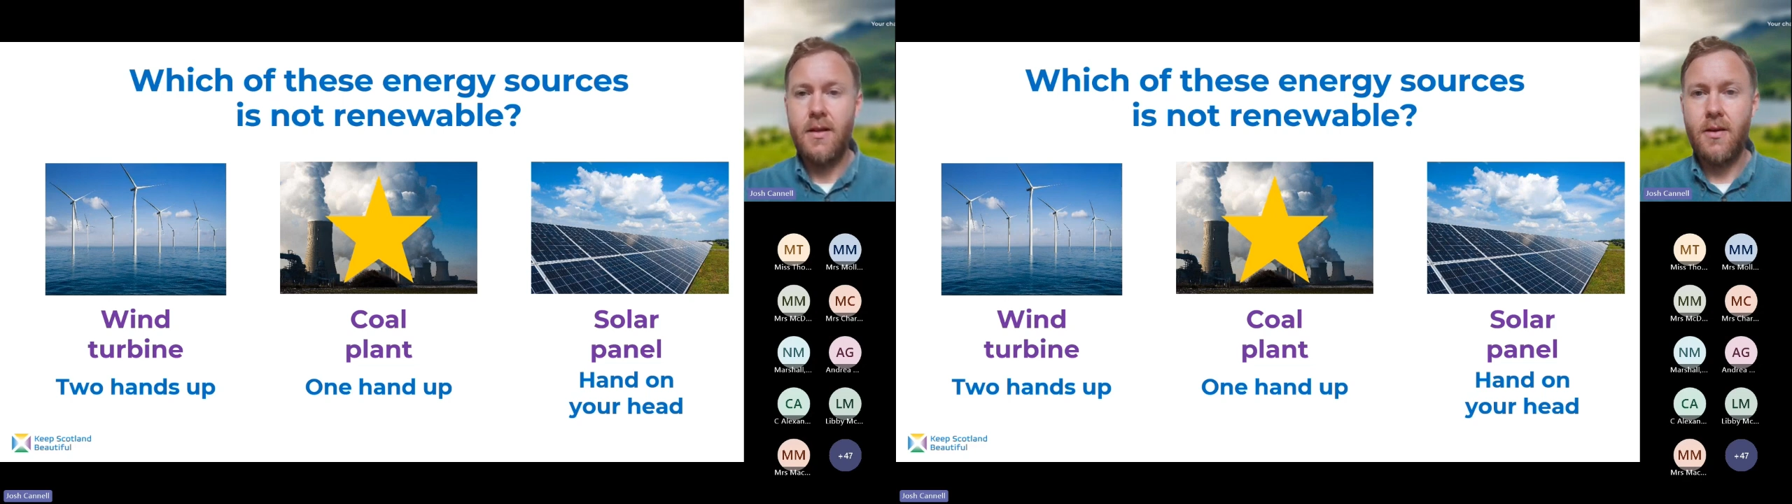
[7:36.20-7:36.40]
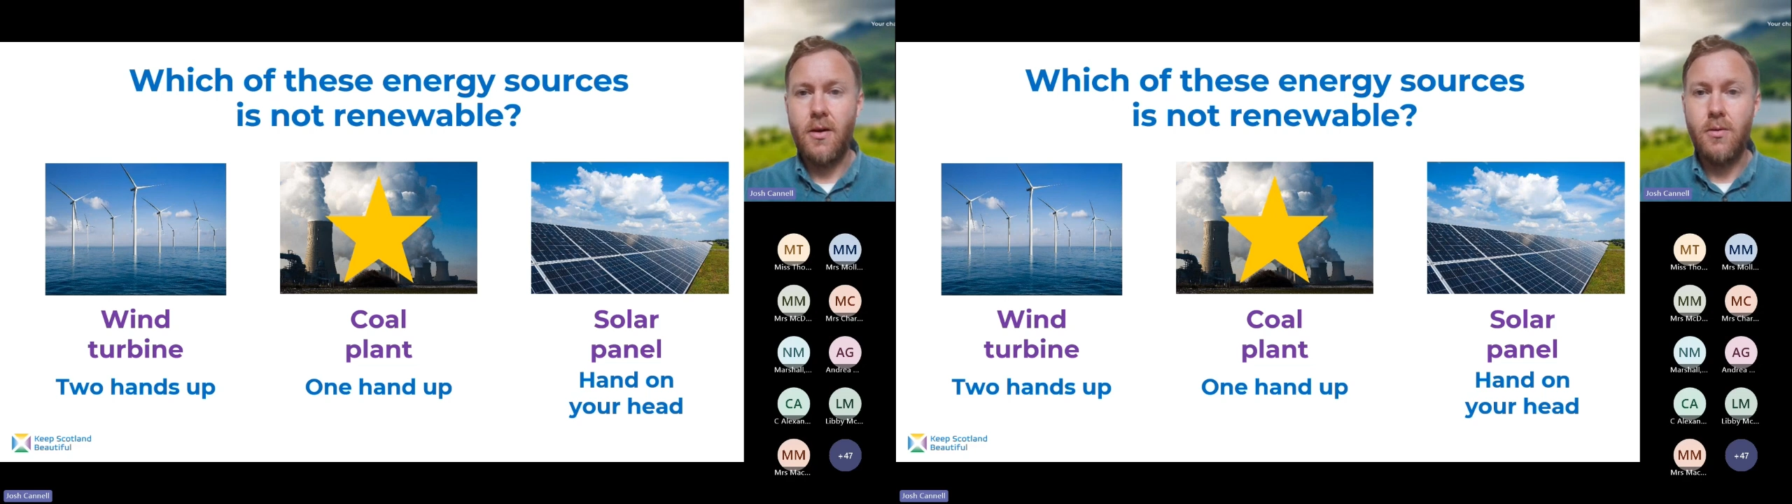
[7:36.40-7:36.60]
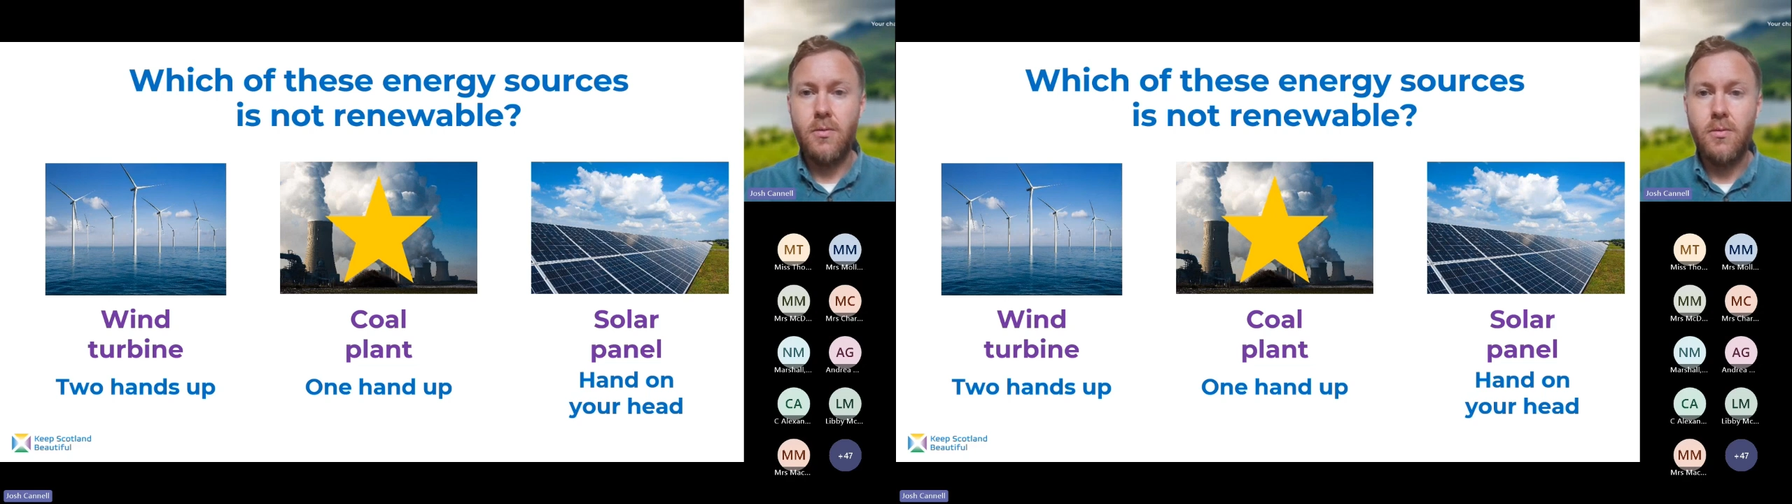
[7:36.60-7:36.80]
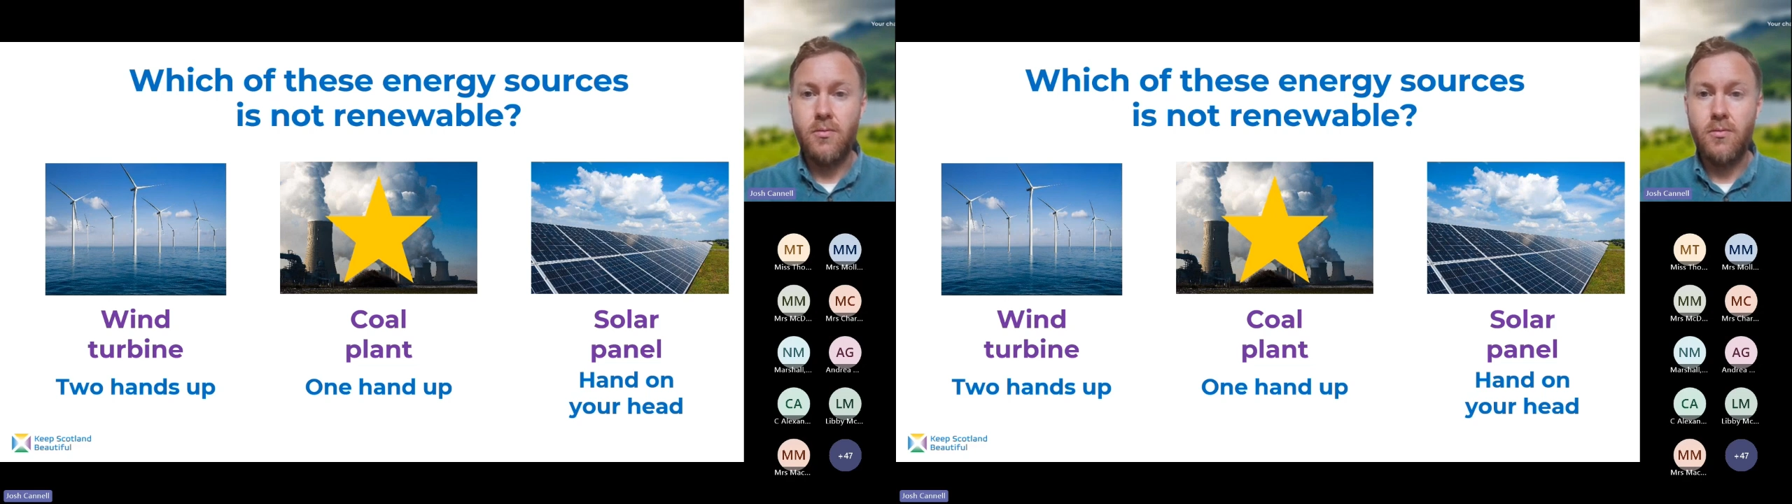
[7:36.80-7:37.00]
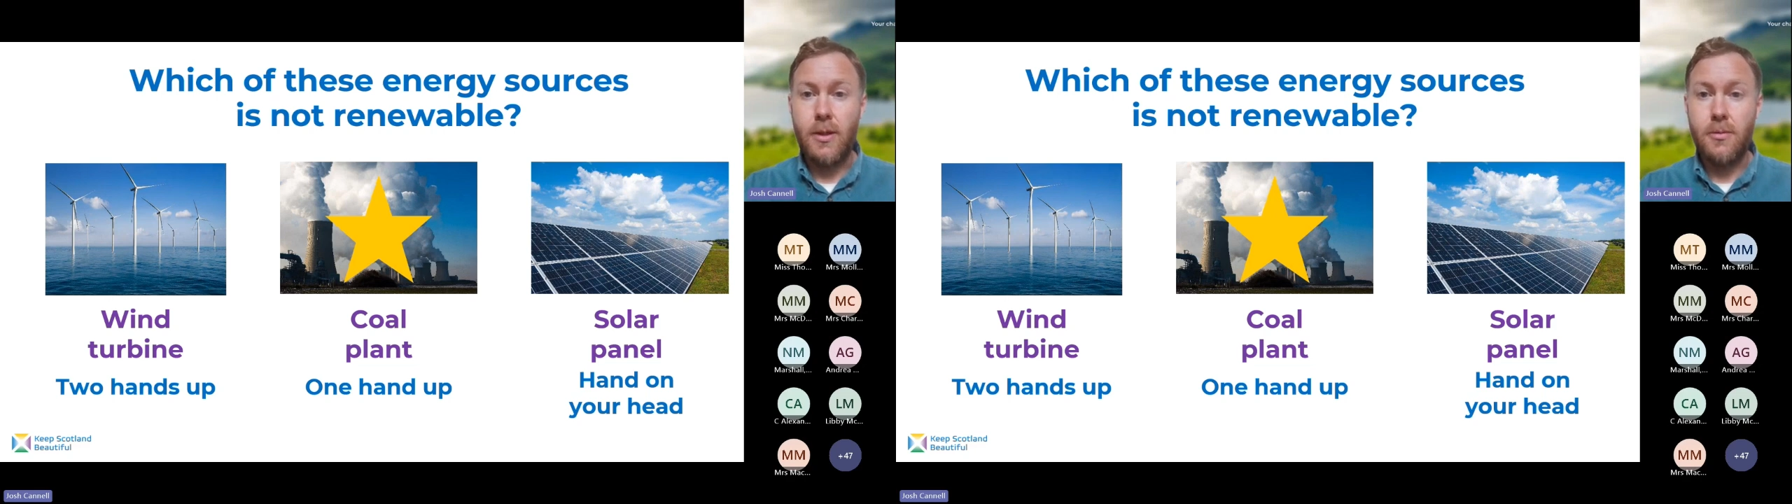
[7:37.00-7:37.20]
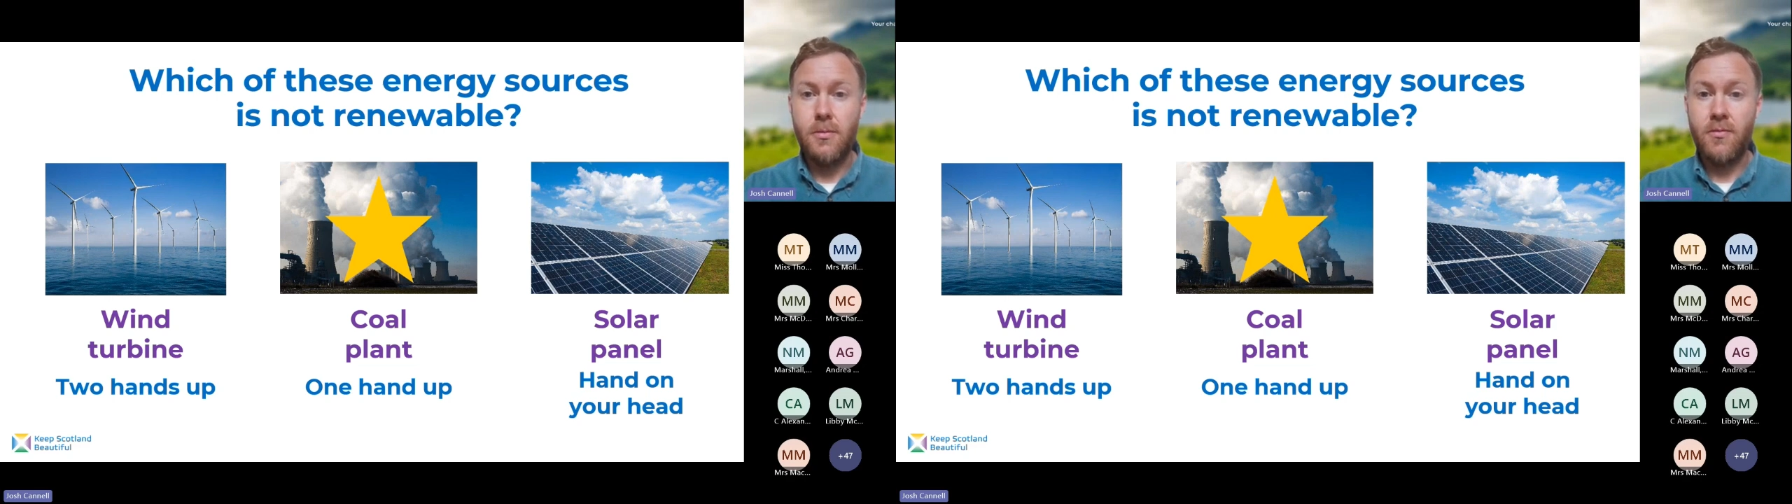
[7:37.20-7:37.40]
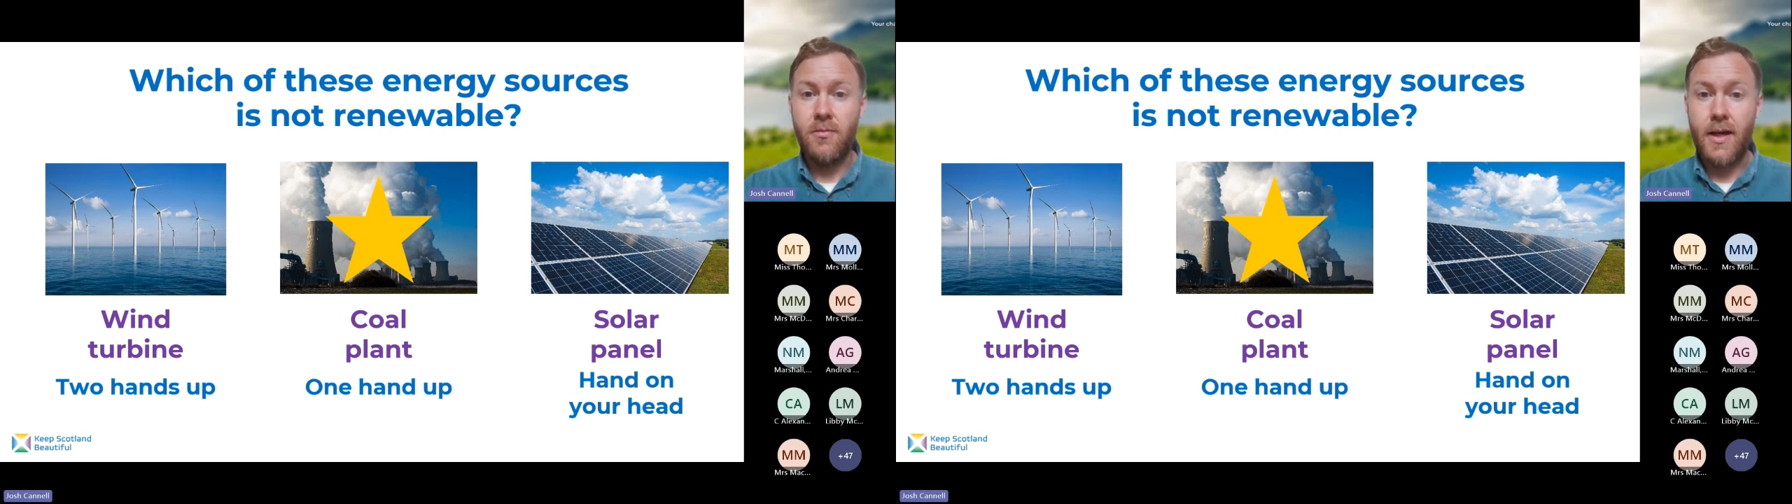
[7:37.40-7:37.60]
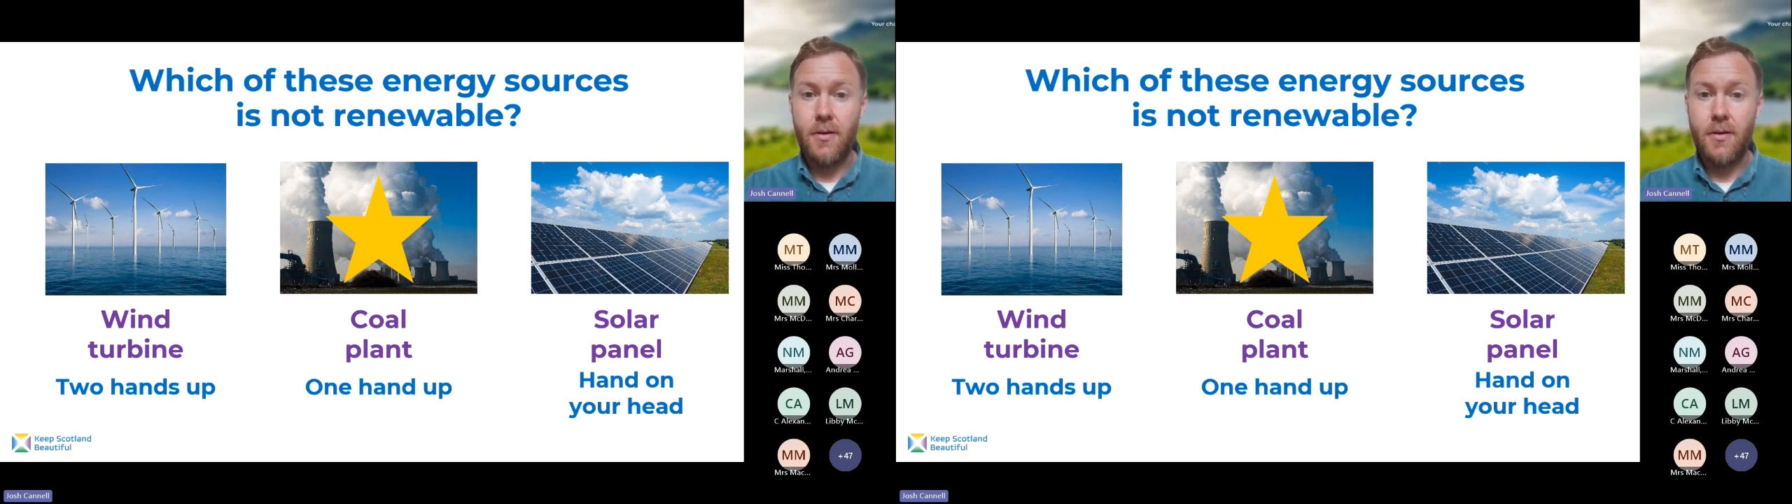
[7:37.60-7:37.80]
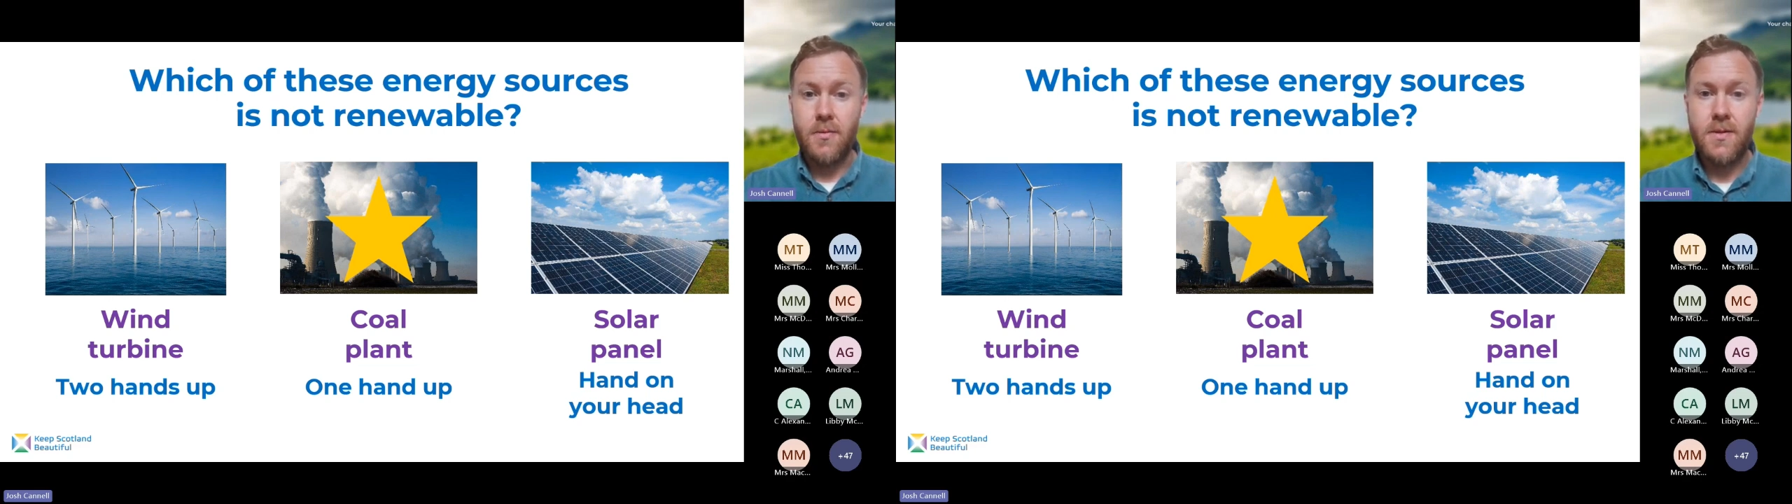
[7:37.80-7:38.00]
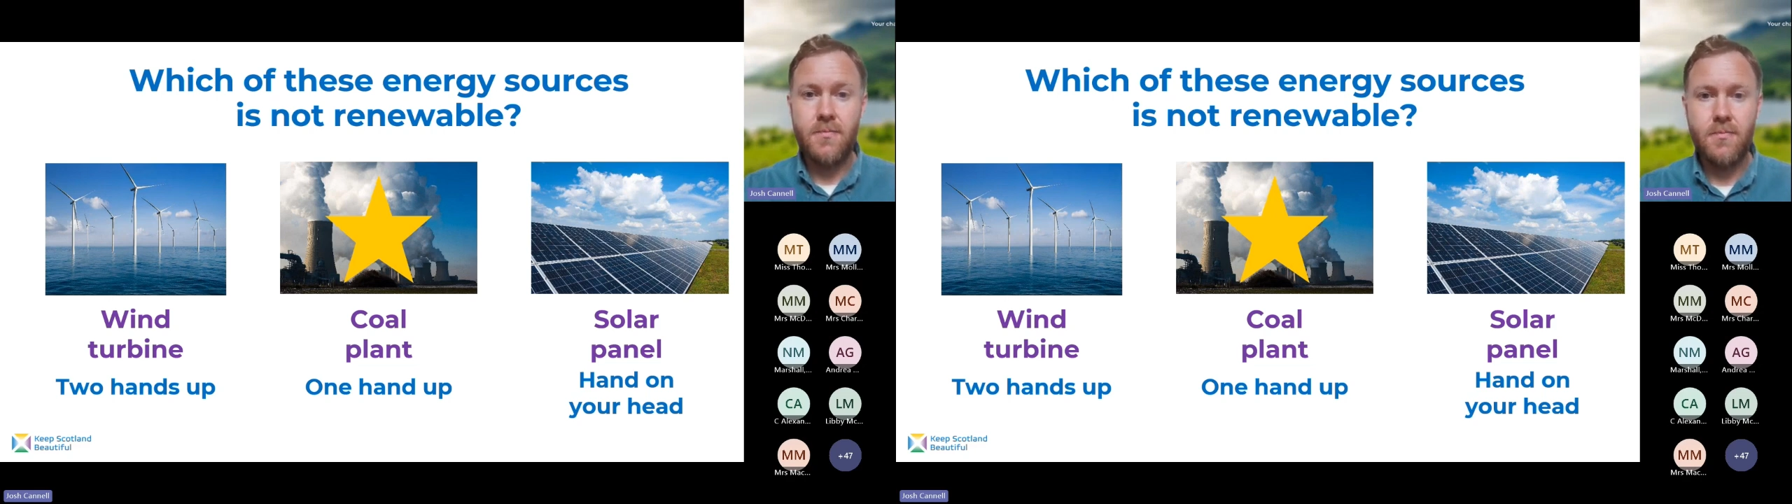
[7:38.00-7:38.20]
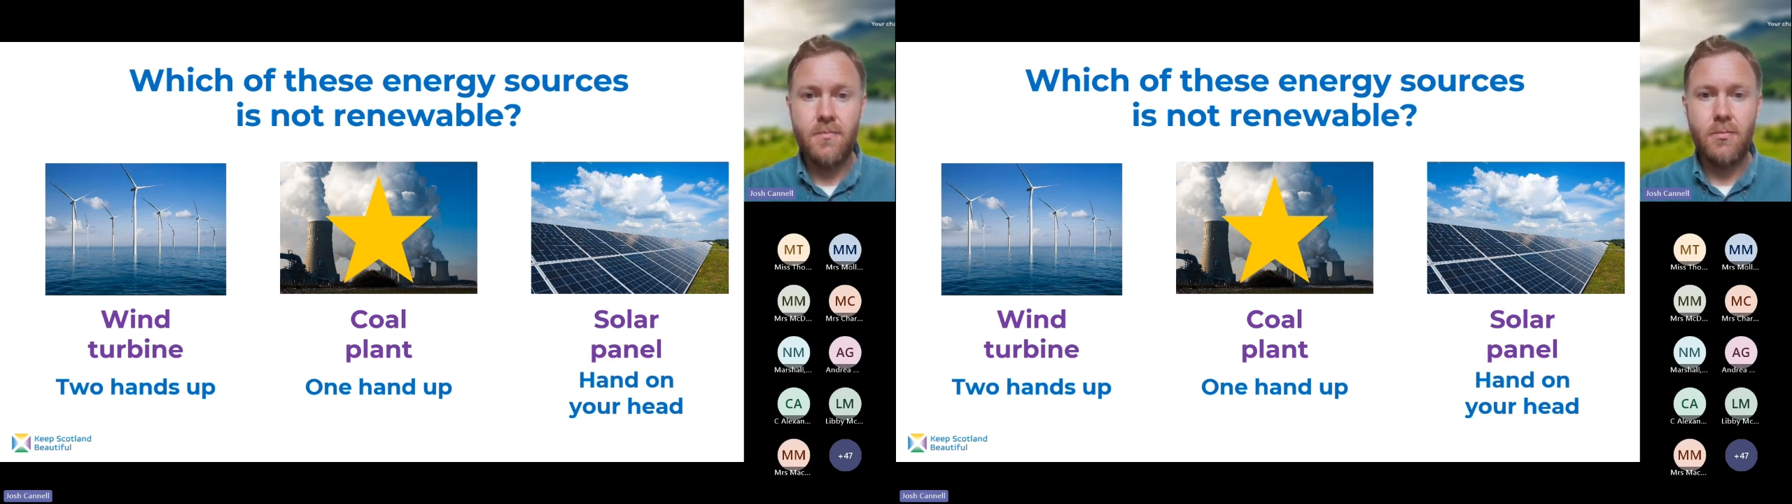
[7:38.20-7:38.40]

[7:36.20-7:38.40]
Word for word: the coal will run out.